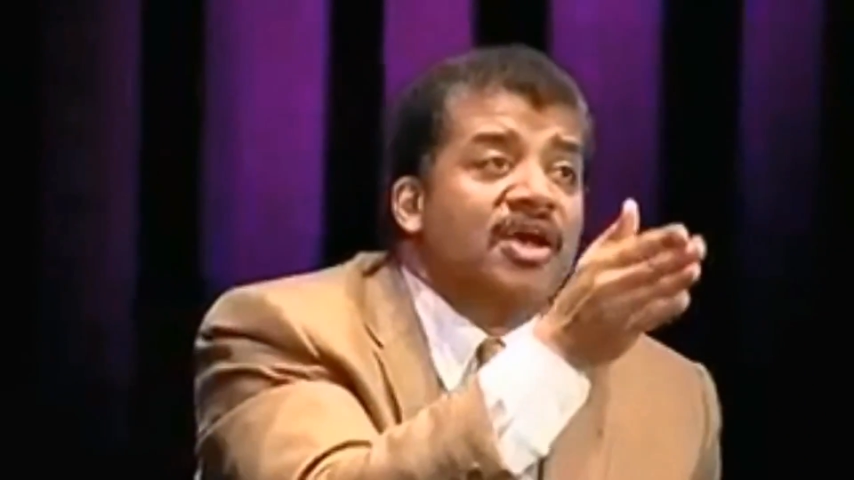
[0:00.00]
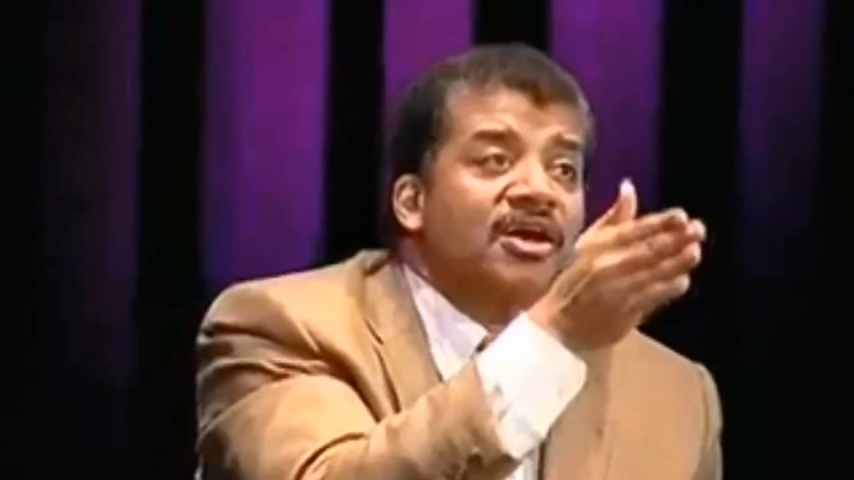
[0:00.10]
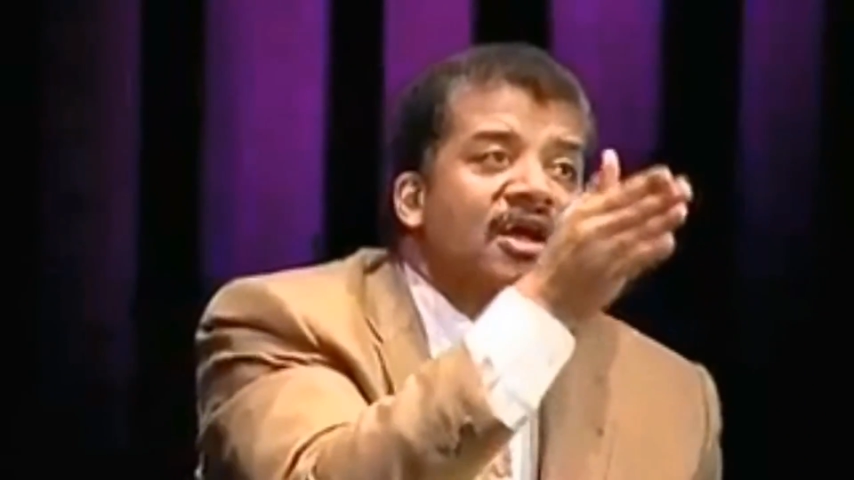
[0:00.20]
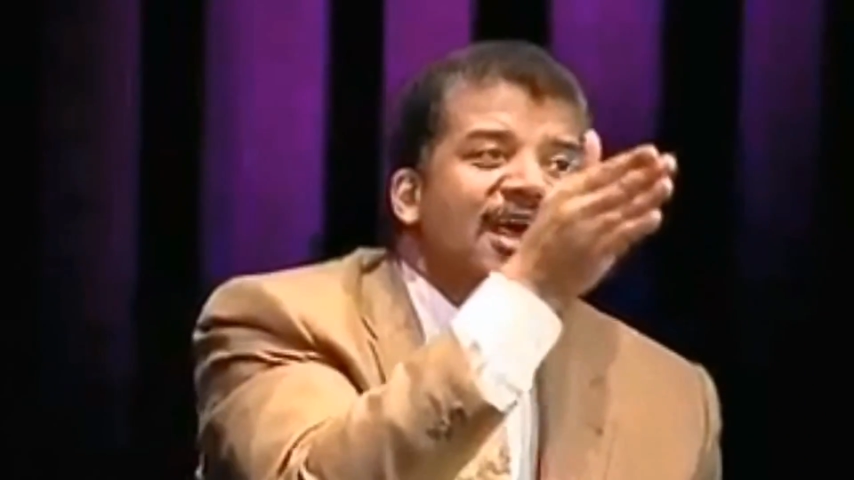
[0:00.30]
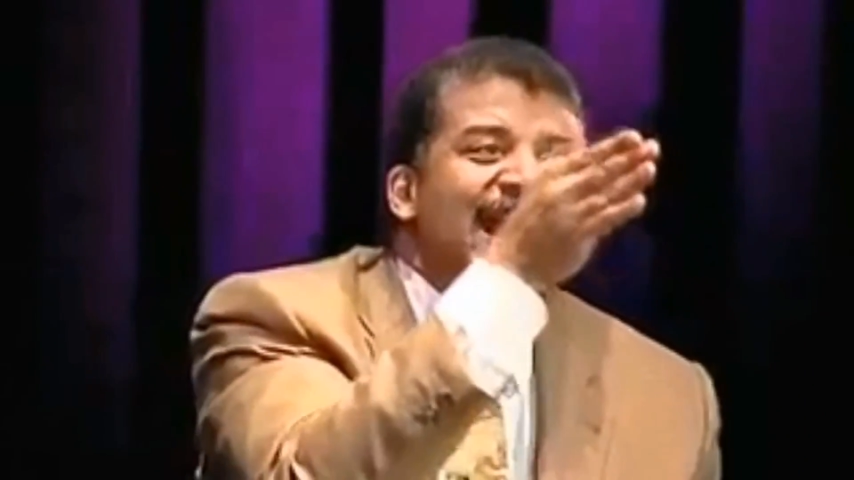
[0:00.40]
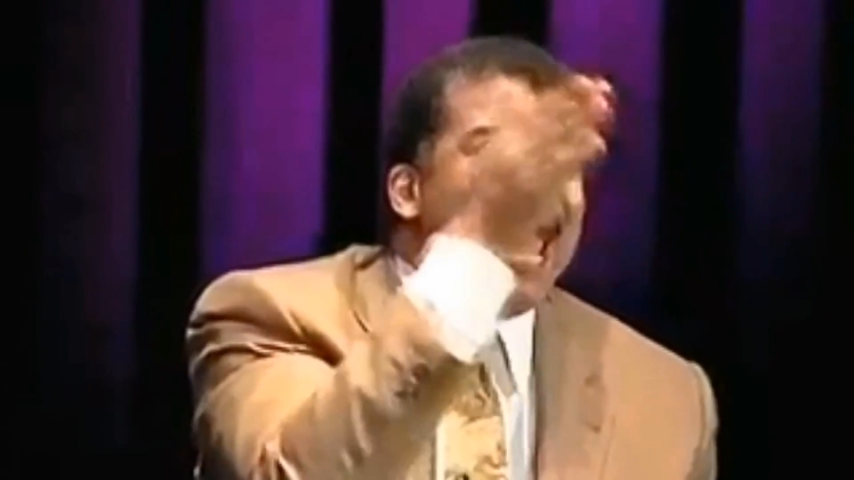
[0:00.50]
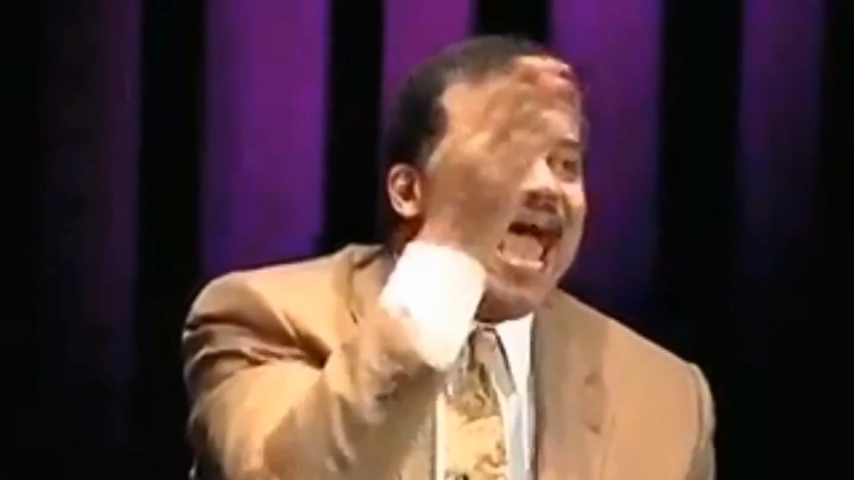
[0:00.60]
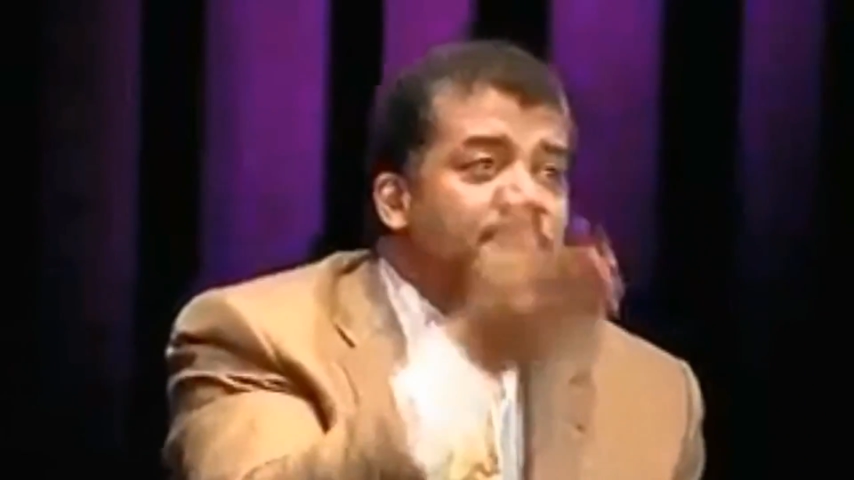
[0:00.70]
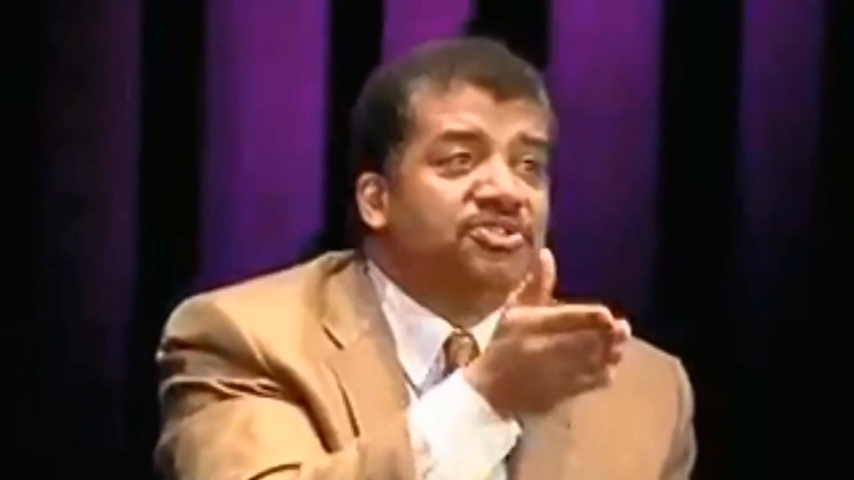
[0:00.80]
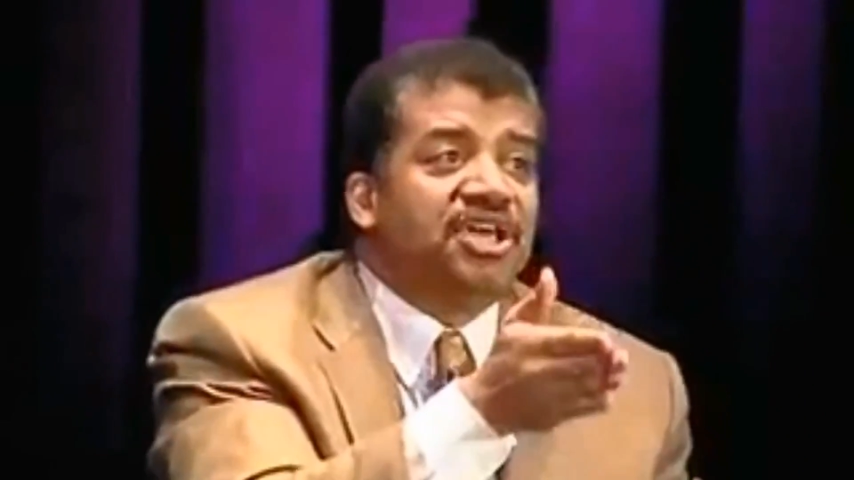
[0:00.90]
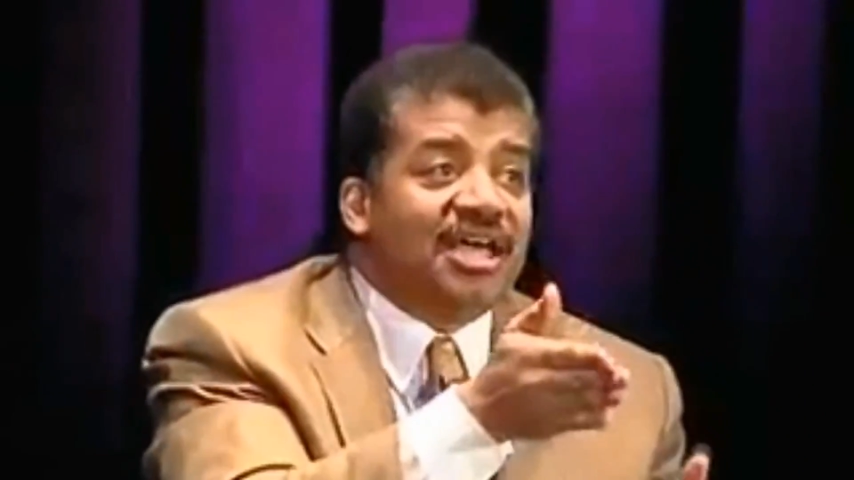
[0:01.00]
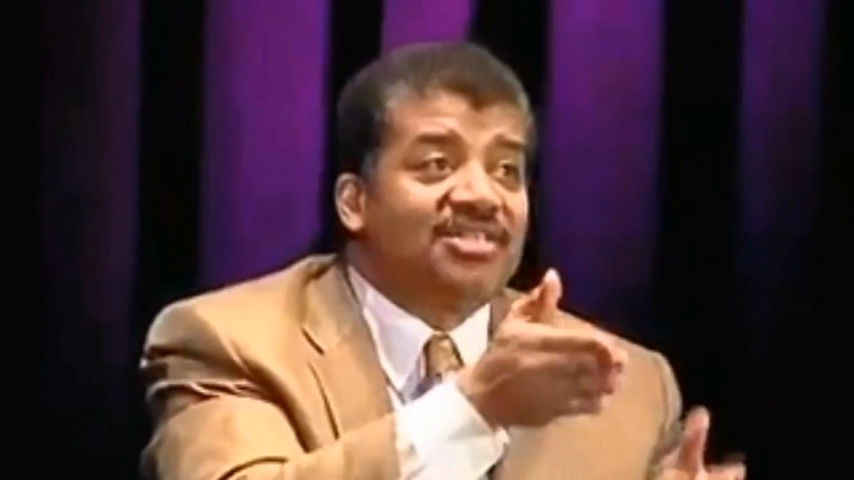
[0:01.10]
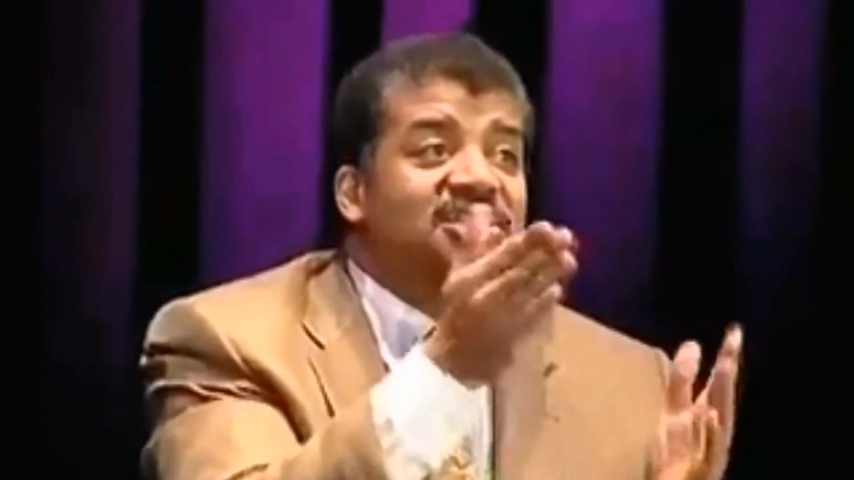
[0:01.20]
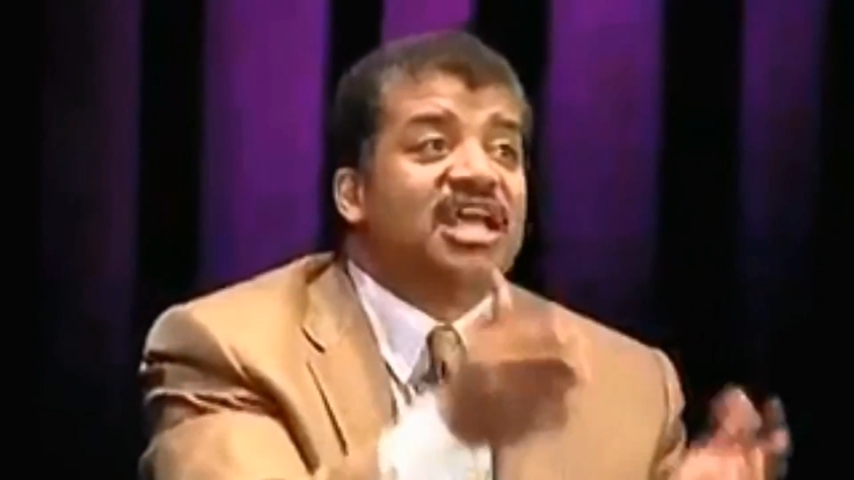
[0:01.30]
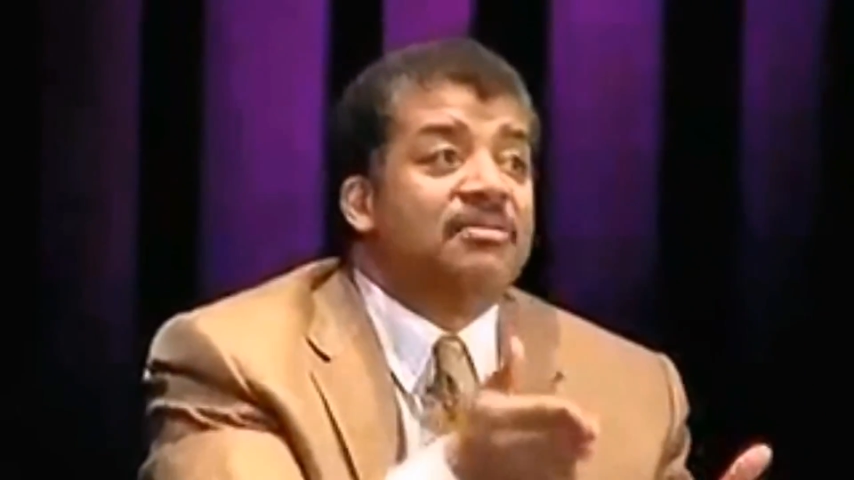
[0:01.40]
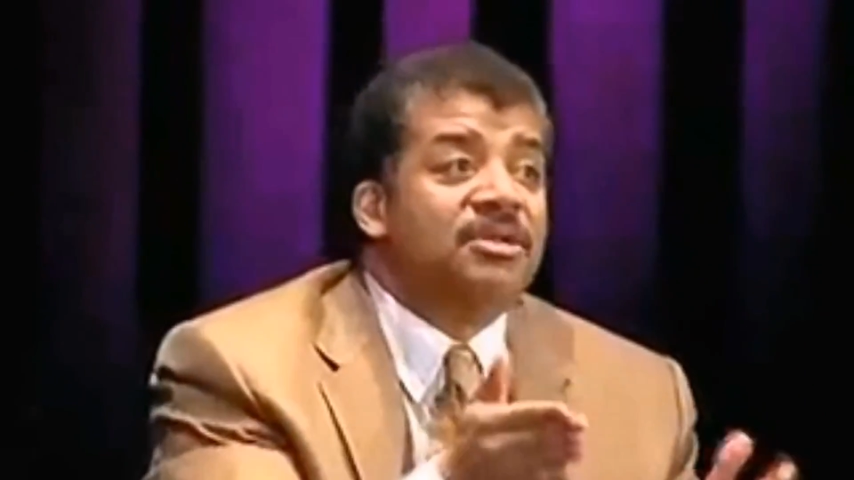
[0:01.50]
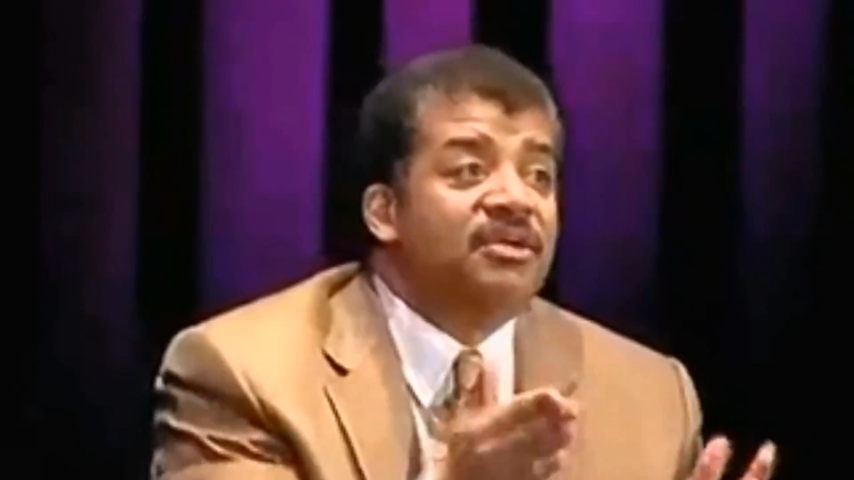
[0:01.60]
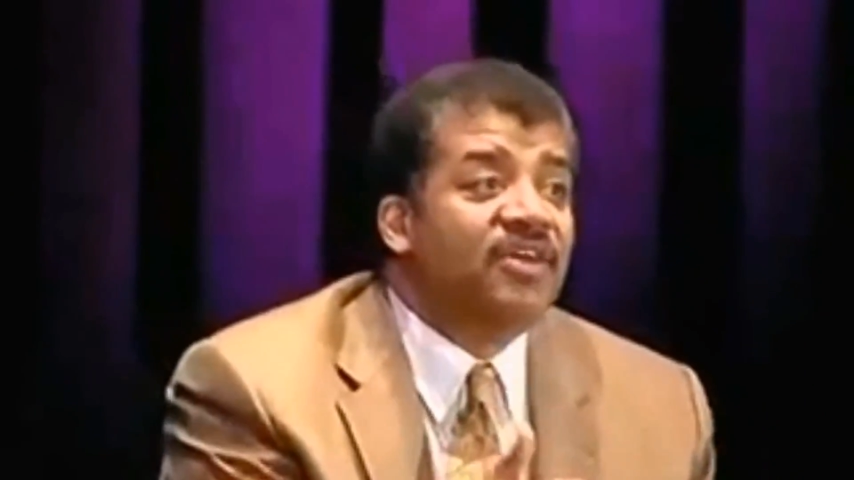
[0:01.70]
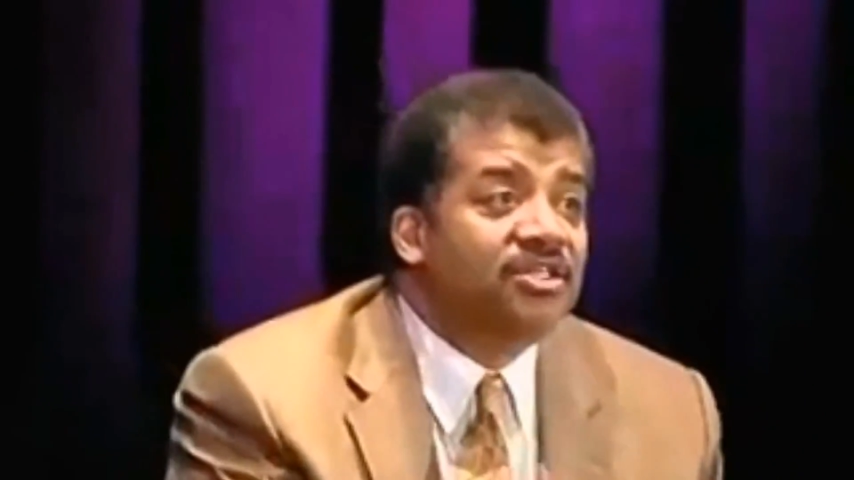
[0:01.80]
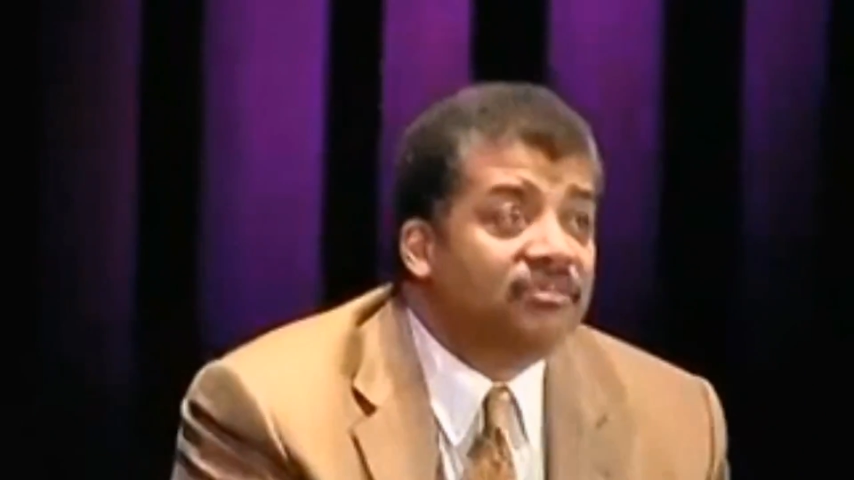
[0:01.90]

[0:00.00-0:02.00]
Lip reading: We eating y'all purple haze,